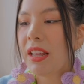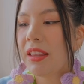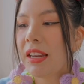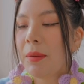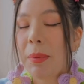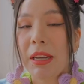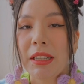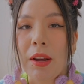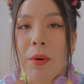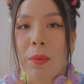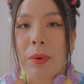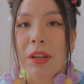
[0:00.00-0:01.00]
that I picked
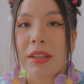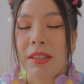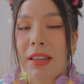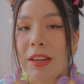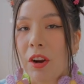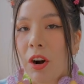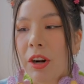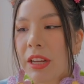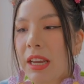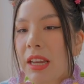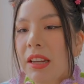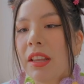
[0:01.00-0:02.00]
out was a cardigan.